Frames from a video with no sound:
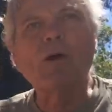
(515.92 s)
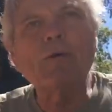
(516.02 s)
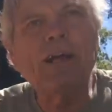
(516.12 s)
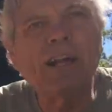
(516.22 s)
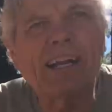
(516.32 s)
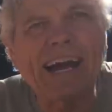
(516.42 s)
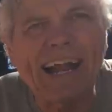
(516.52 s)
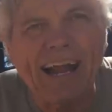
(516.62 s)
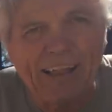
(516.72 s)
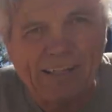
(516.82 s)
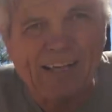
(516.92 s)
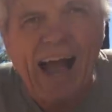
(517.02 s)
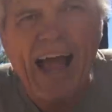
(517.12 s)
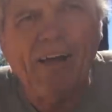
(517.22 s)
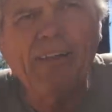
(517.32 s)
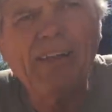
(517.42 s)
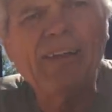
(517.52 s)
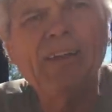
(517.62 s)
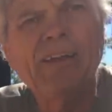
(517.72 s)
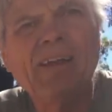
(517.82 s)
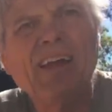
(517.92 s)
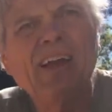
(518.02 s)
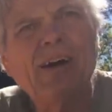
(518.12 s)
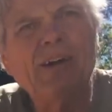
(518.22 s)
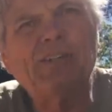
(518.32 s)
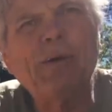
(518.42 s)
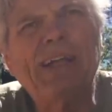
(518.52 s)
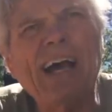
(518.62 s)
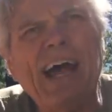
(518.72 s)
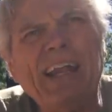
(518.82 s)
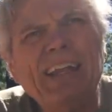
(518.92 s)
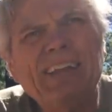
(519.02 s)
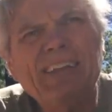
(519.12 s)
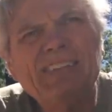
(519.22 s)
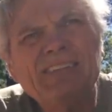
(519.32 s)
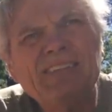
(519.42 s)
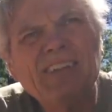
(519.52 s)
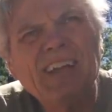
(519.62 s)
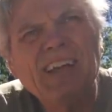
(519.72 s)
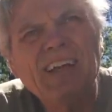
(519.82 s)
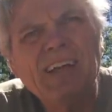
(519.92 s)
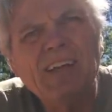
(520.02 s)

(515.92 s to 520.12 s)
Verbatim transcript: what are we going to cut out of this, Kyle? What should we cut? Big slabs.